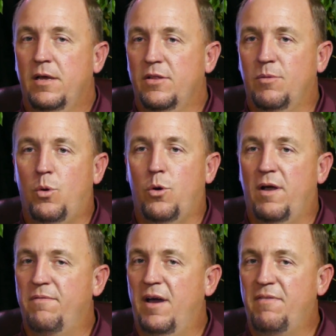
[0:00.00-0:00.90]
the more
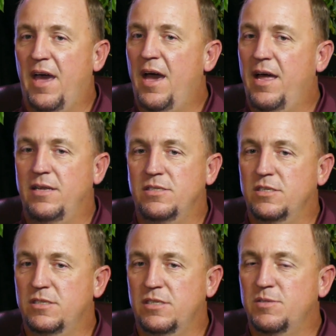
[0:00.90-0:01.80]
I've had is
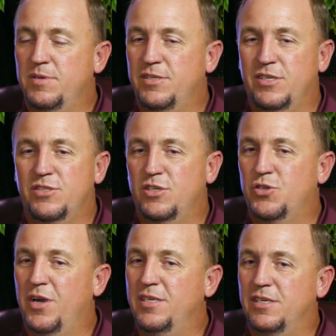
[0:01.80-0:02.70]
it's been just a
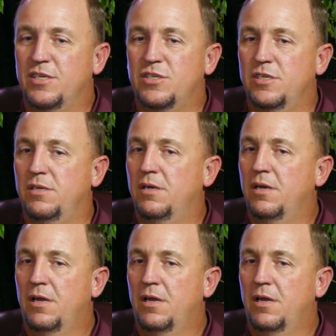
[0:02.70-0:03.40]
transition